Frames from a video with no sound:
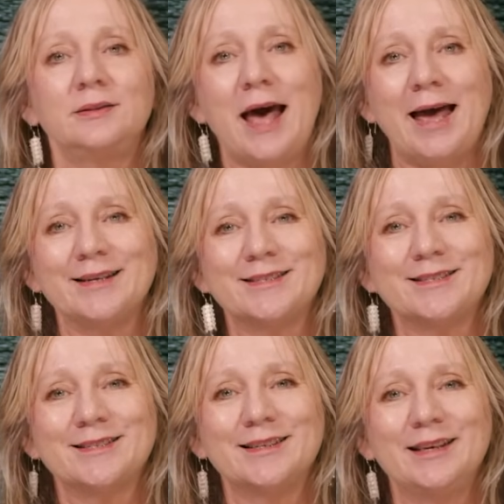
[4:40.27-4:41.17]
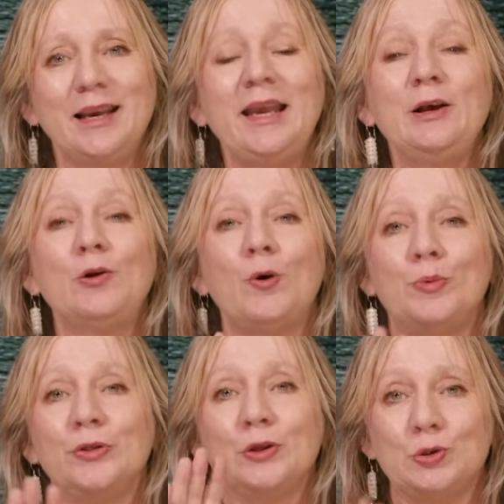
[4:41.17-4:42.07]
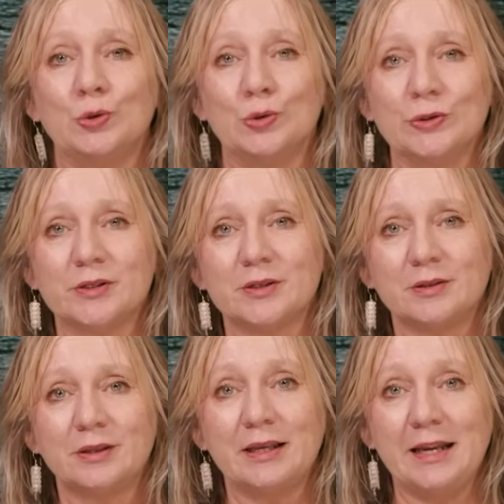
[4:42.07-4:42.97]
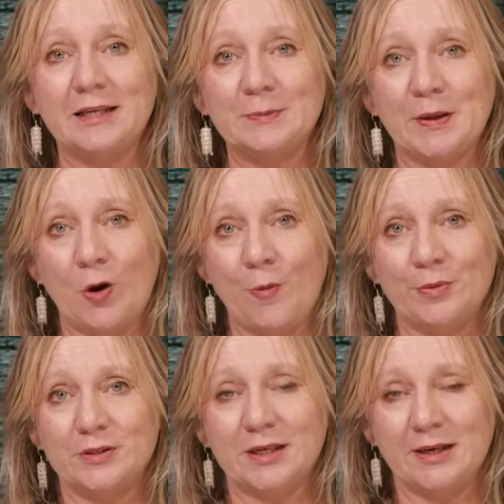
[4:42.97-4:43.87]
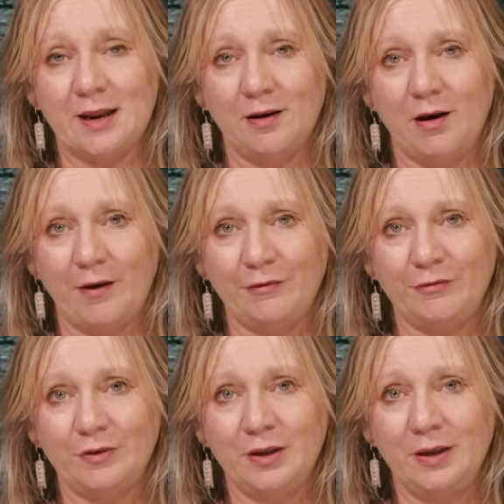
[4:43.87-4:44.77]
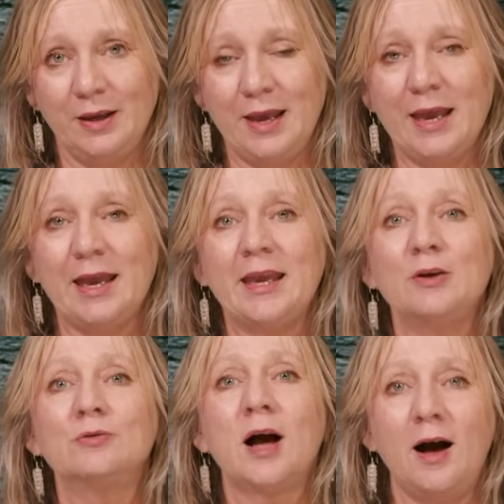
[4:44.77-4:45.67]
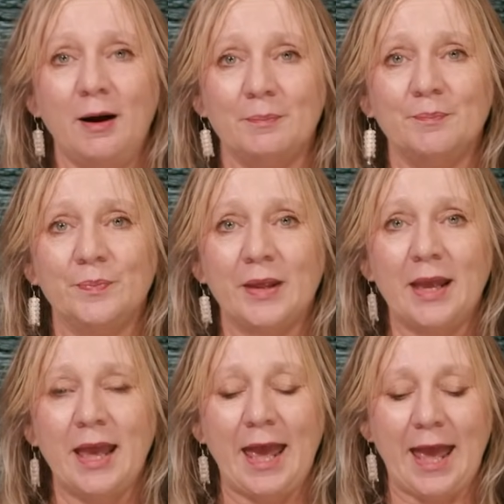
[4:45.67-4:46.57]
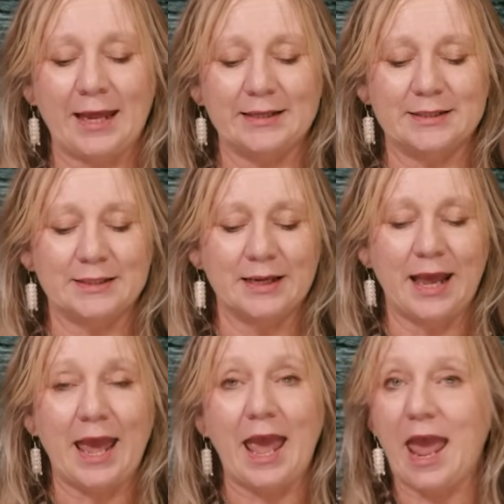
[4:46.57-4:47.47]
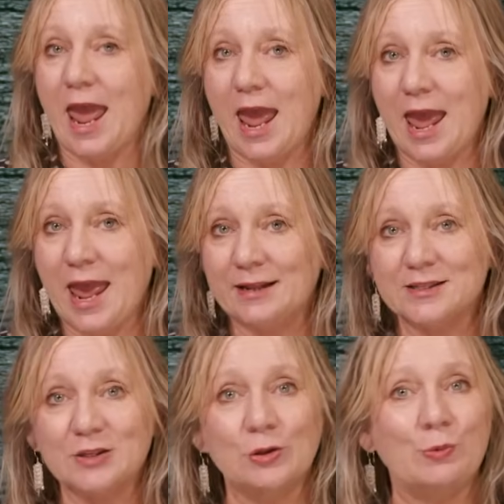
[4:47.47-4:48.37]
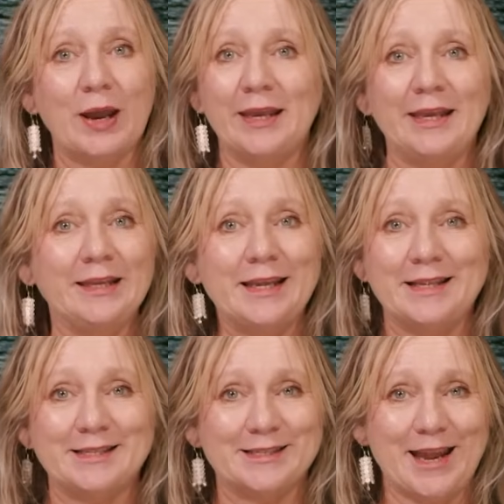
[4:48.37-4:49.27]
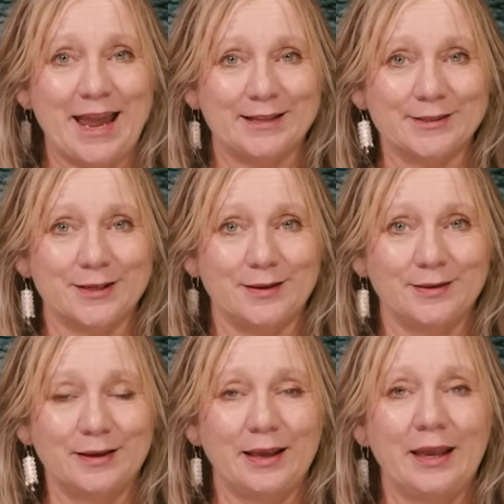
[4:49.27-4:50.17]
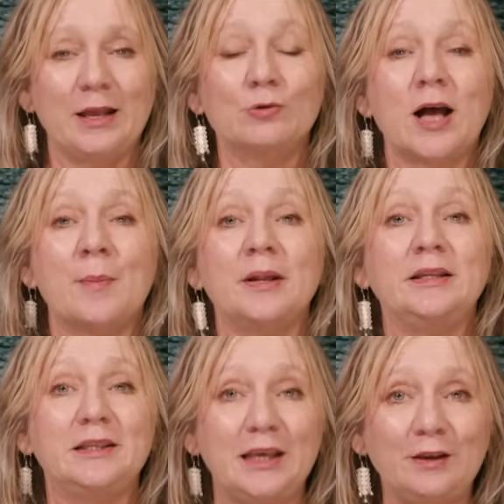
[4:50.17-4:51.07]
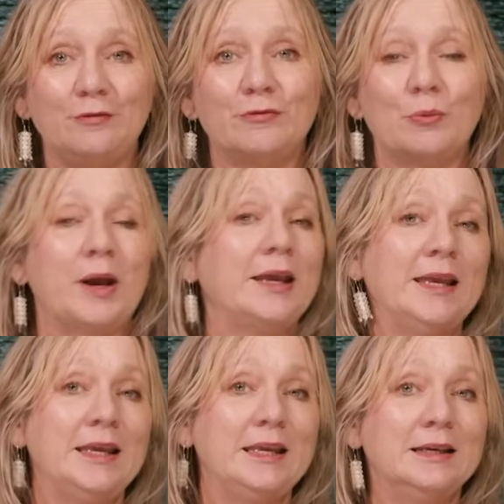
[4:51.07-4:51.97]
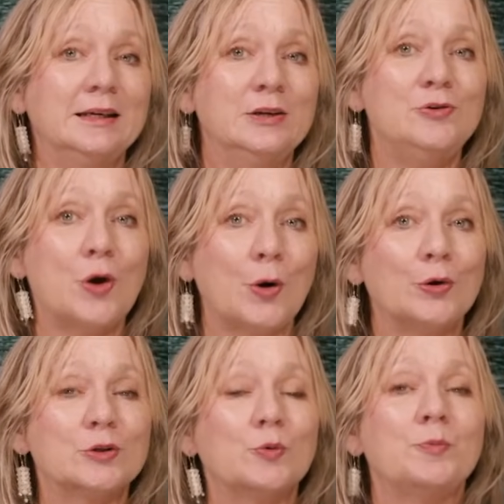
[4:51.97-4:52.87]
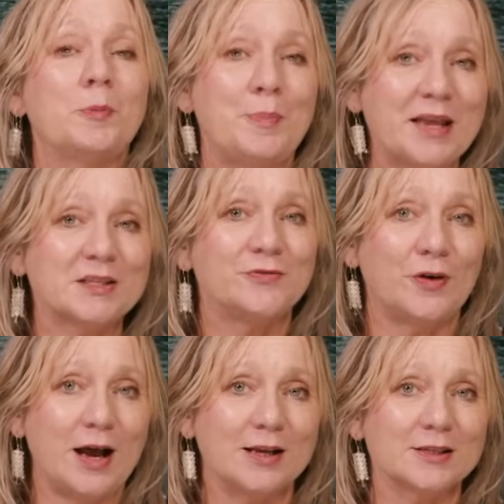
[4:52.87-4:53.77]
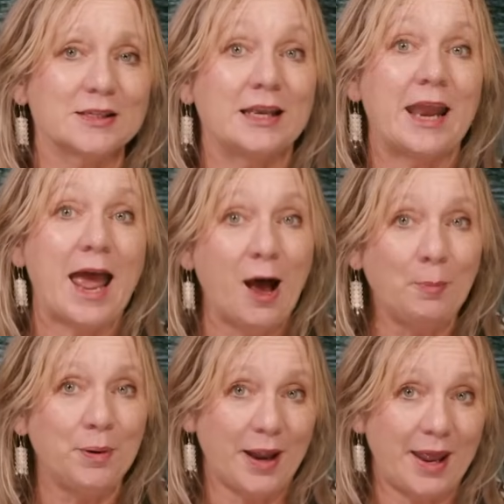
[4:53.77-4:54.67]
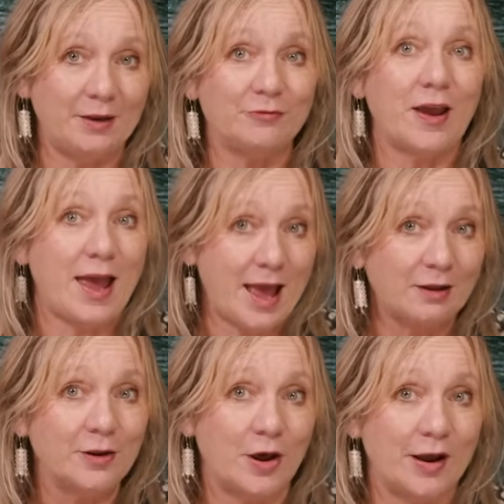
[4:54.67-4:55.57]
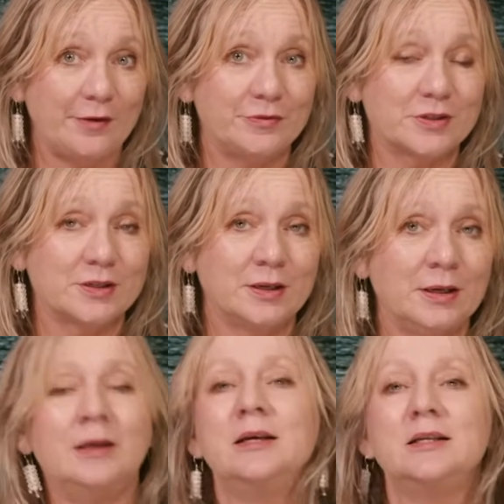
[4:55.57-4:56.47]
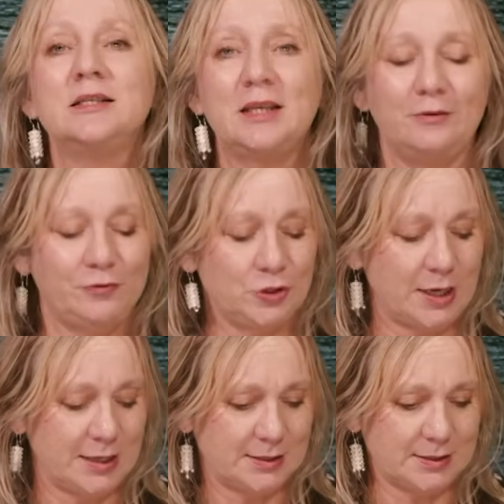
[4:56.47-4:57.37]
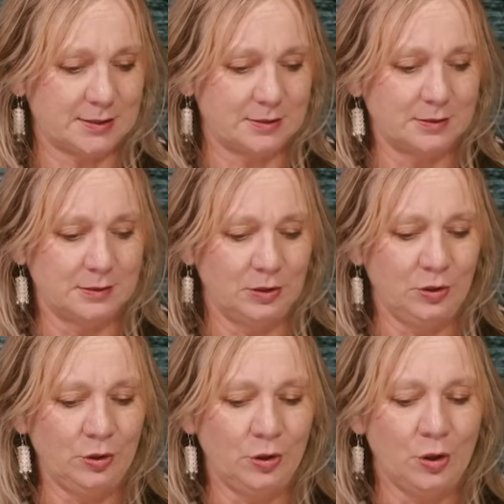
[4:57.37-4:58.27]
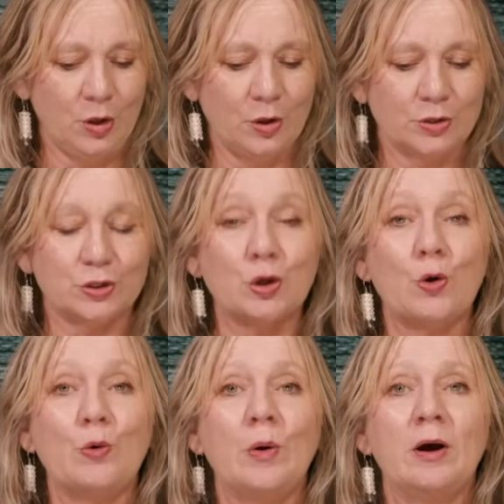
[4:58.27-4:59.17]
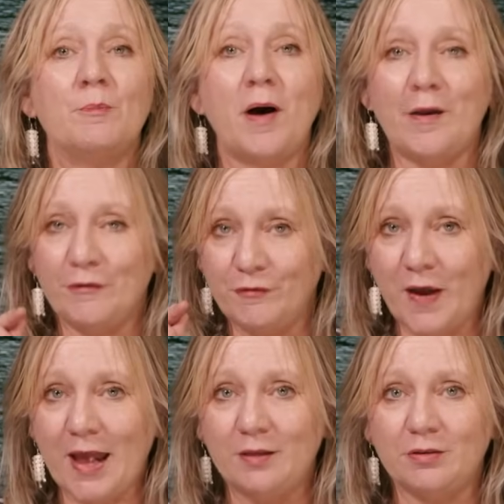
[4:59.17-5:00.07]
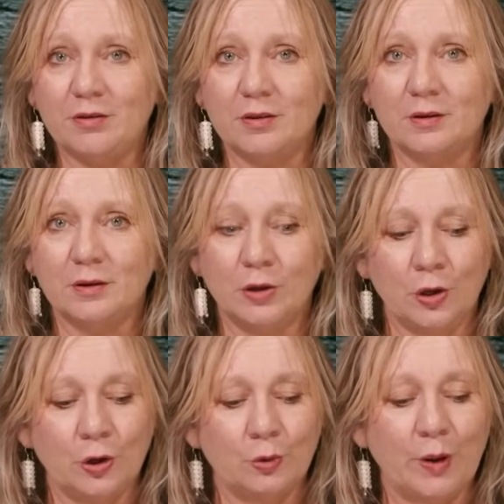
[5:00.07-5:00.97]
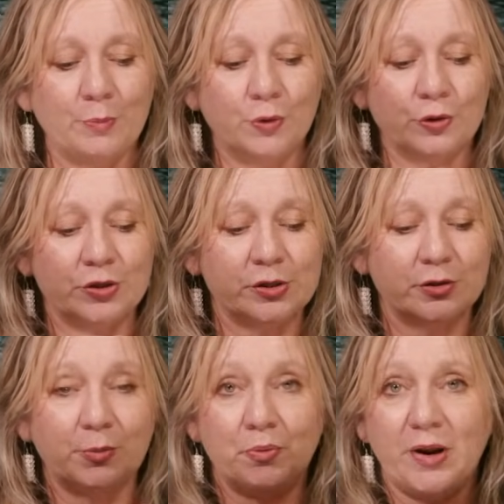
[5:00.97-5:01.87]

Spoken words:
that he'll open the doors that need to be opened in our life. He'll come and answer the way he needs to answer. He'll come and give the way he knows will be best for us in our plan for our lives to give to us. So by faith, we put the